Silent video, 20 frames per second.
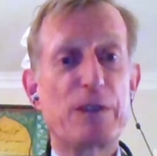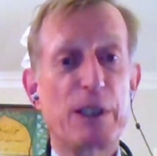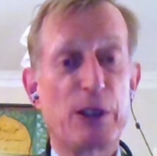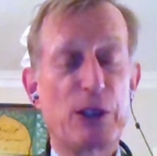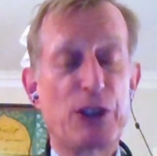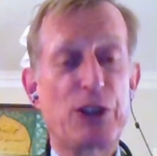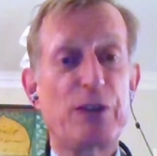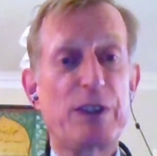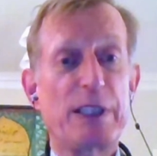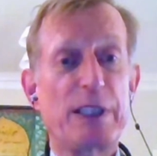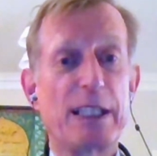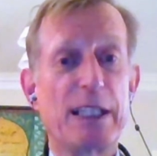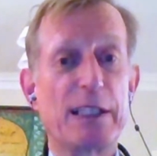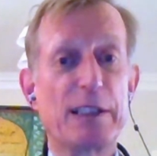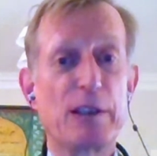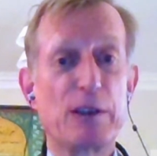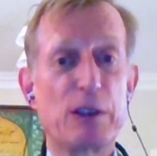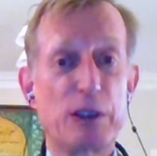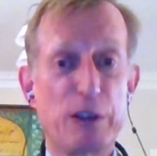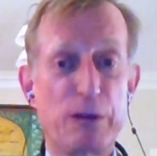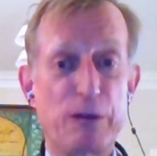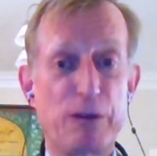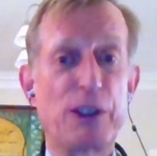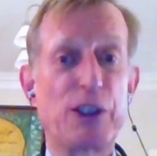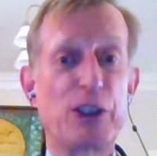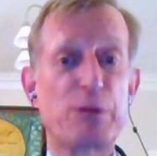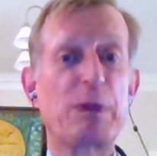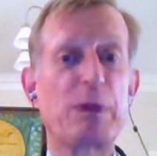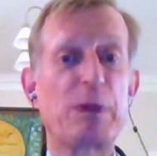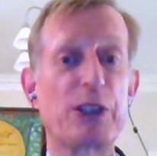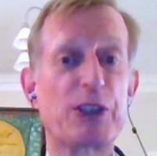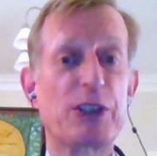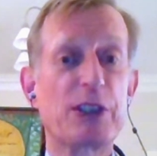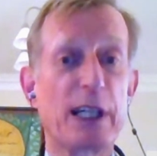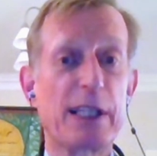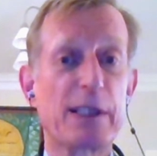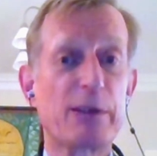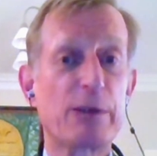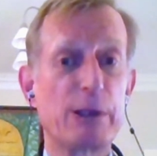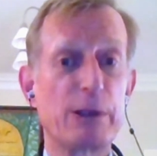philosophy, and the first person
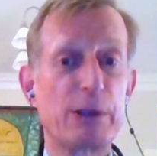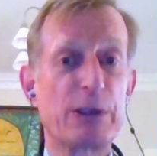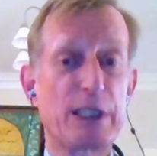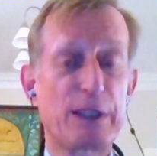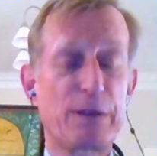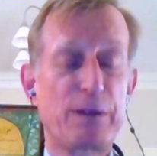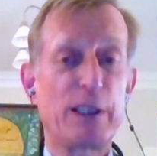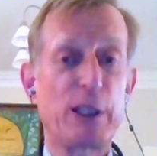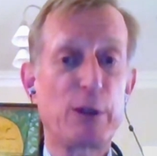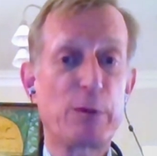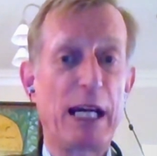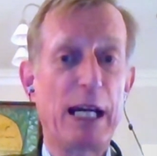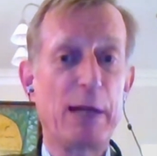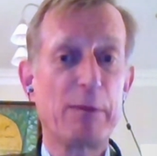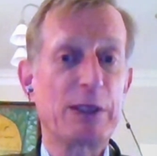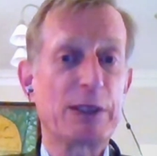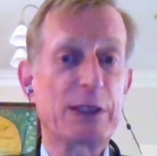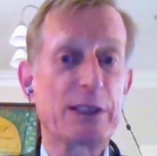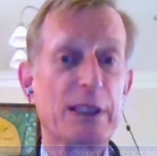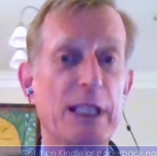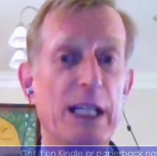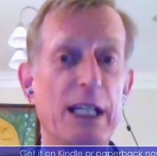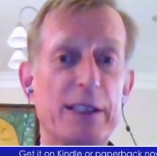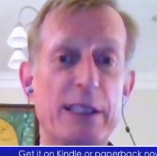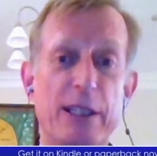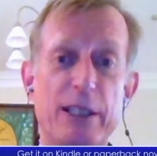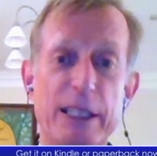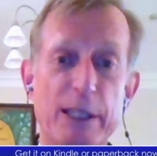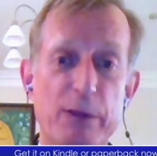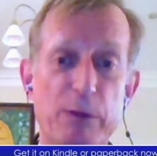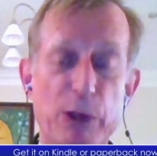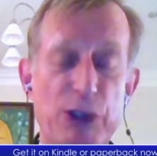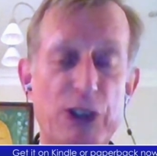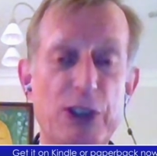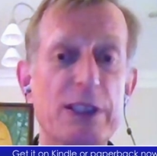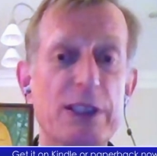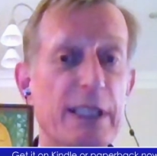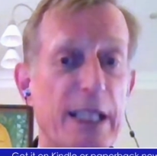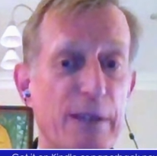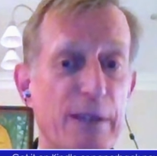I quote is Philip Hammond. Now, he
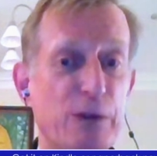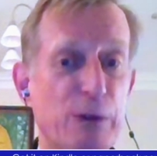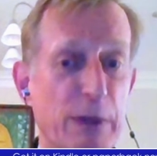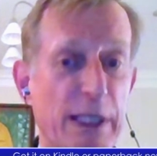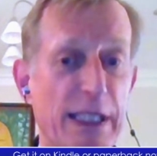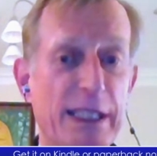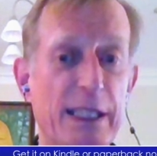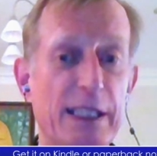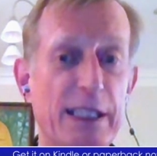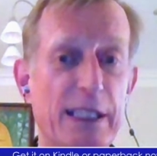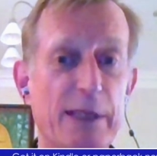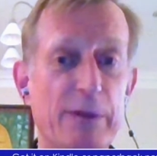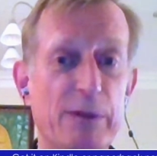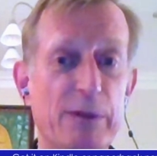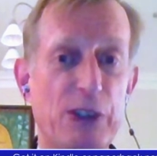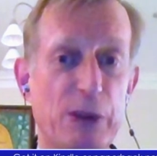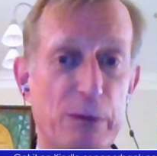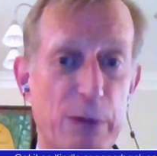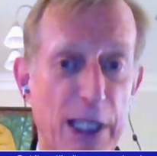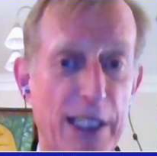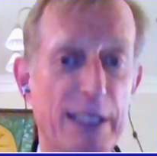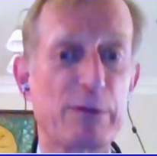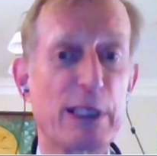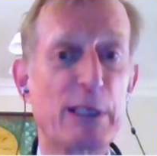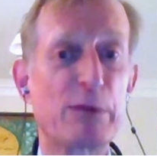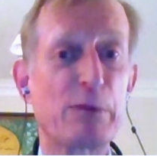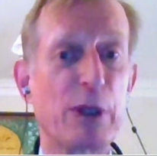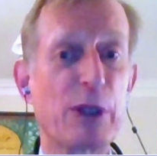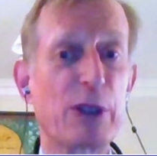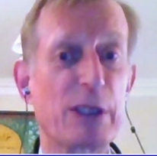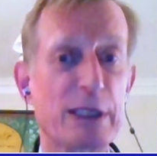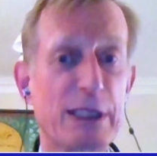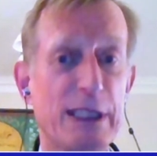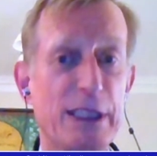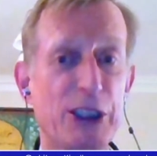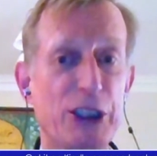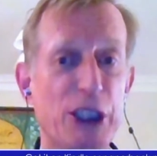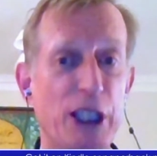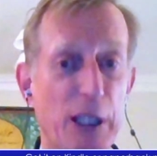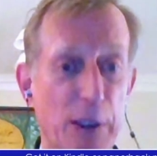wasn't a left-winger, he was a right-wing
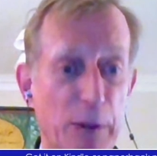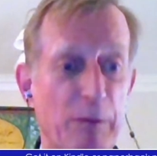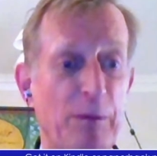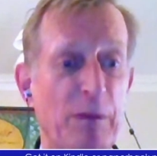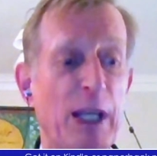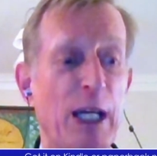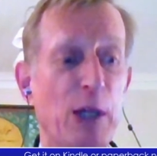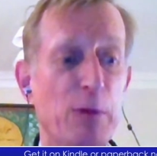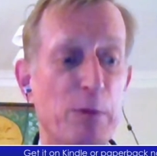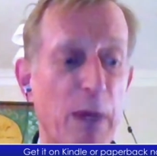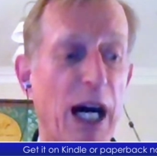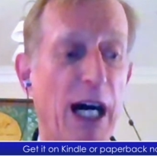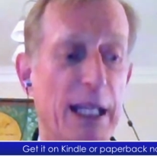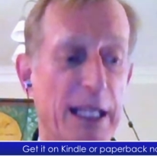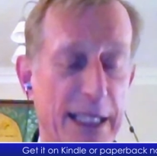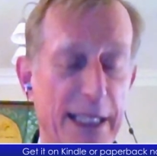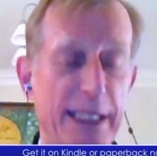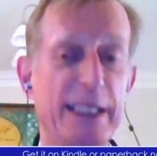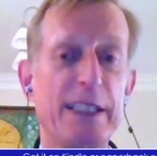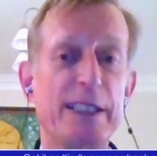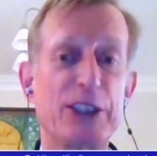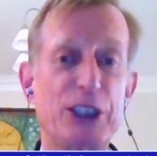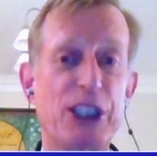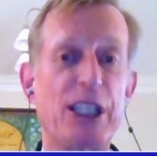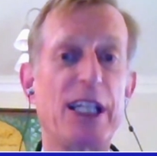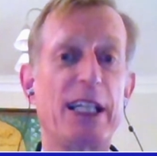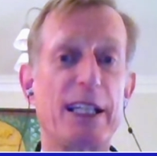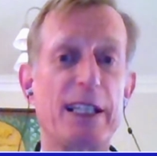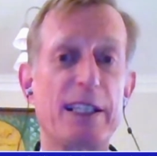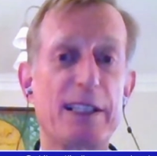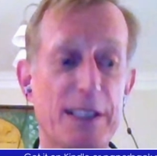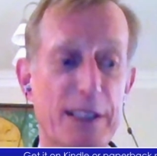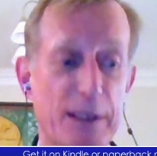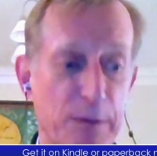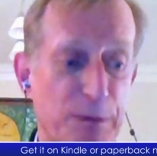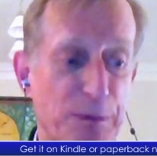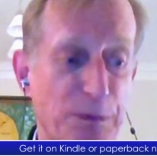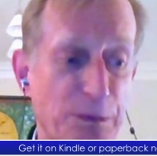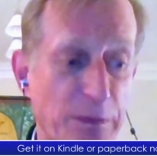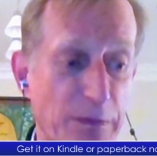politician, but he shares
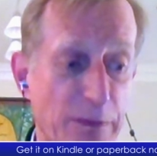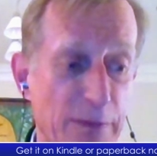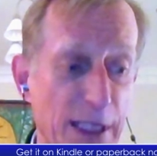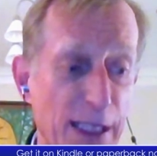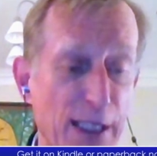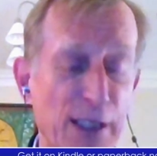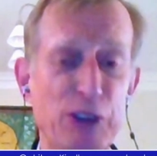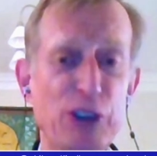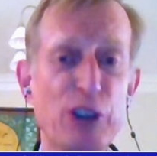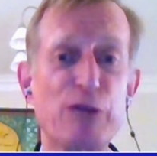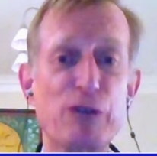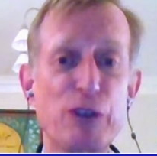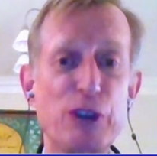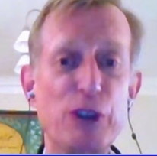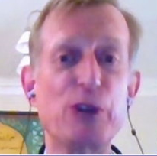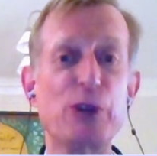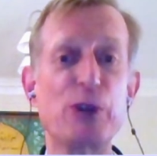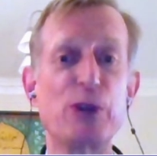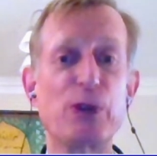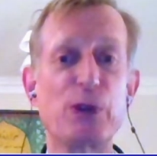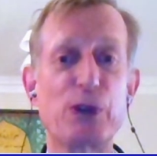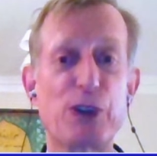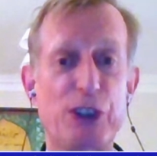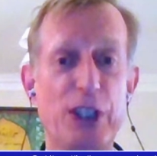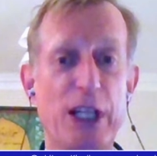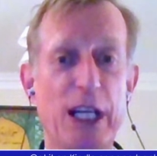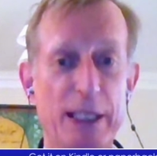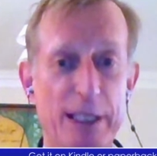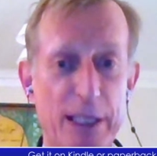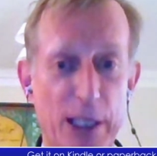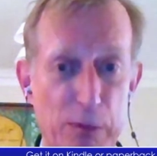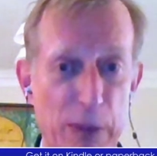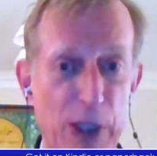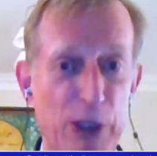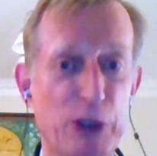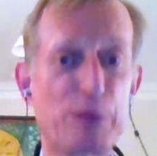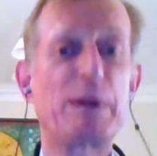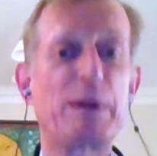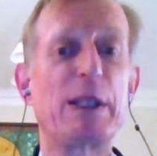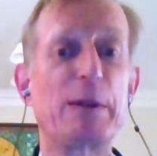the views that
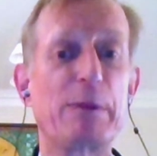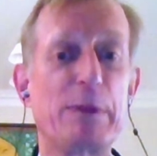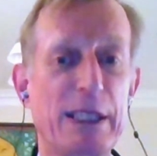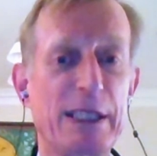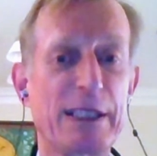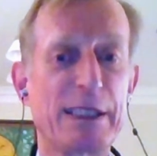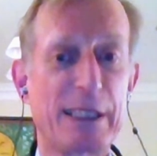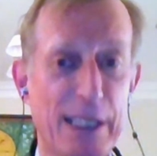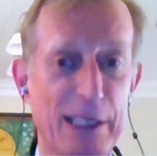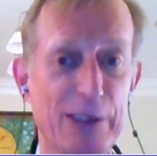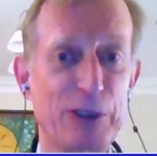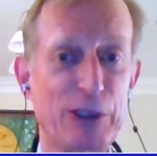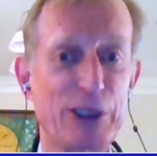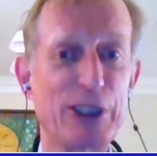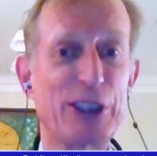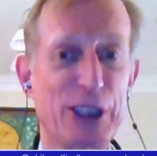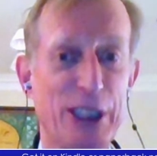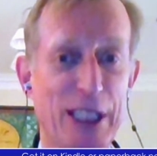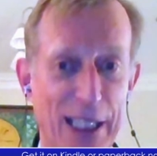most people in the country